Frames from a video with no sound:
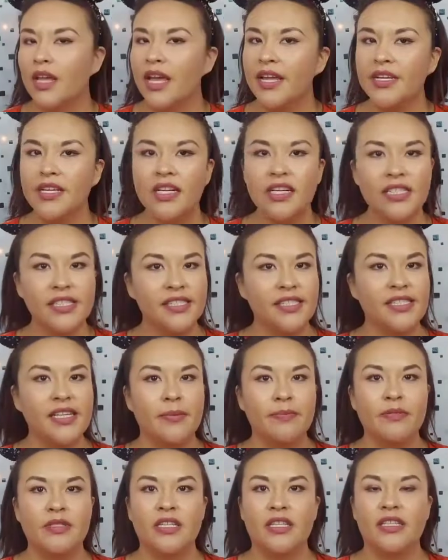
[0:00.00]
and
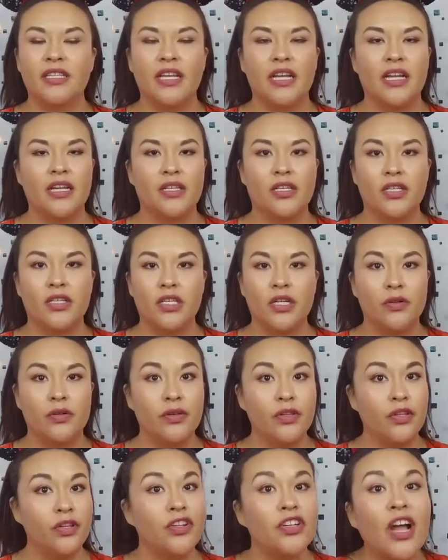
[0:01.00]
accepting that, you know,
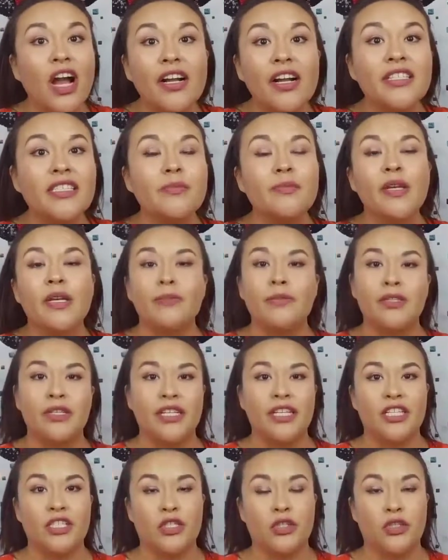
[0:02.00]
you're not going to be able to
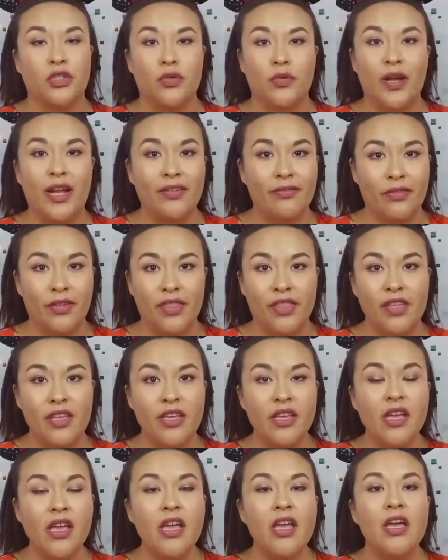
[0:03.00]
get to do
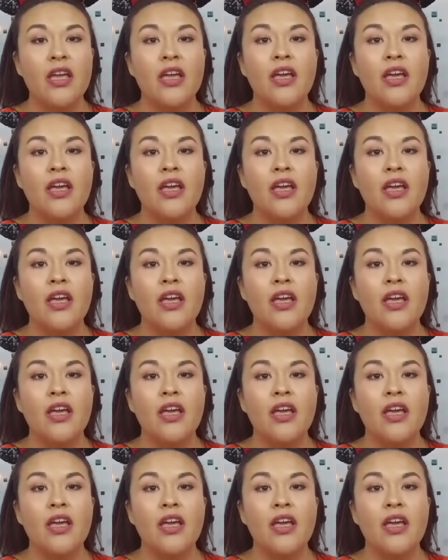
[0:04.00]
everything.